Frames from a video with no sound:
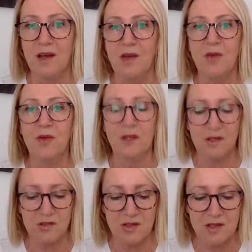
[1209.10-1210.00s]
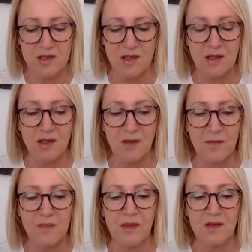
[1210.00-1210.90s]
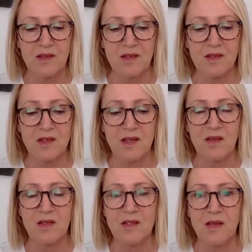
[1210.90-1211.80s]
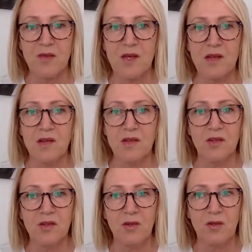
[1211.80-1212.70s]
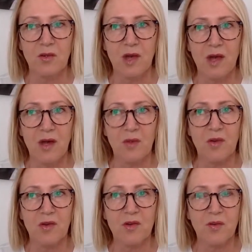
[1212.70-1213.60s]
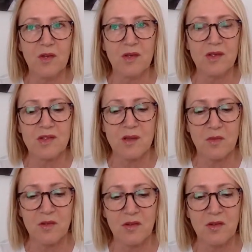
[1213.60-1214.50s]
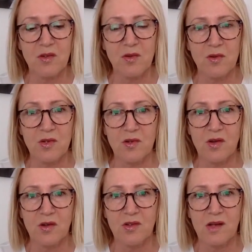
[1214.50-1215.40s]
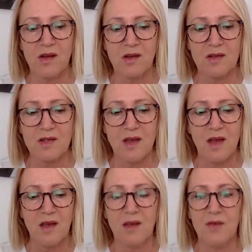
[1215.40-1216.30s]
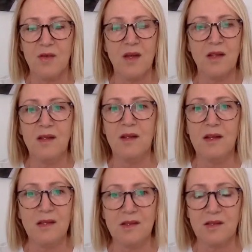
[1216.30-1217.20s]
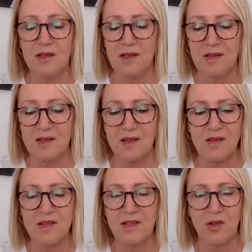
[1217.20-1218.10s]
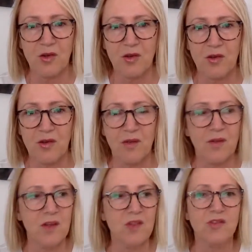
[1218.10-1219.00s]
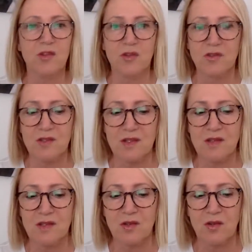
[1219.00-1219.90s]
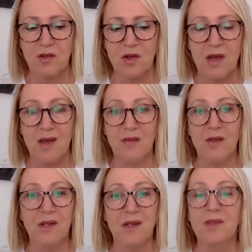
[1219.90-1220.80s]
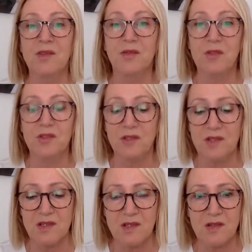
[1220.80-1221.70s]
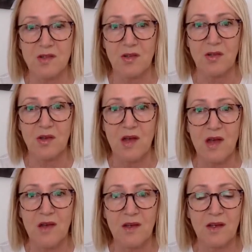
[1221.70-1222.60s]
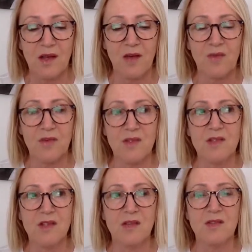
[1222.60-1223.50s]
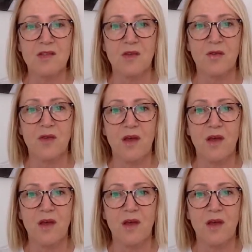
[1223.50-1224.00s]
Religious thinking is going to say there's never anything new because when there's something new that God does, if any leader is insecure, if any church is insecure, if any individual is insecure, they're going to have the sense of,